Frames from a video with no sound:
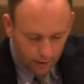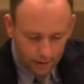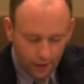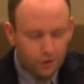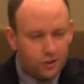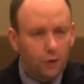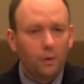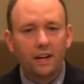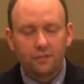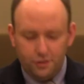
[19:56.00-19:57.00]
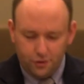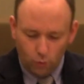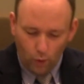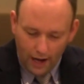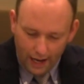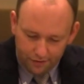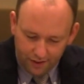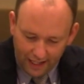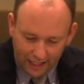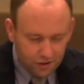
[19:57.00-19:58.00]
Now, there's two reasons why I
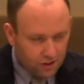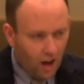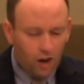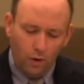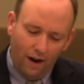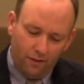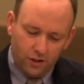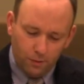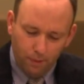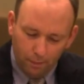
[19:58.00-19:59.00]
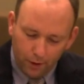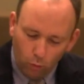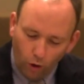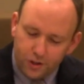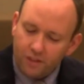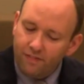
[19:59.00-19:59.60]
say it's not a reference to public worship.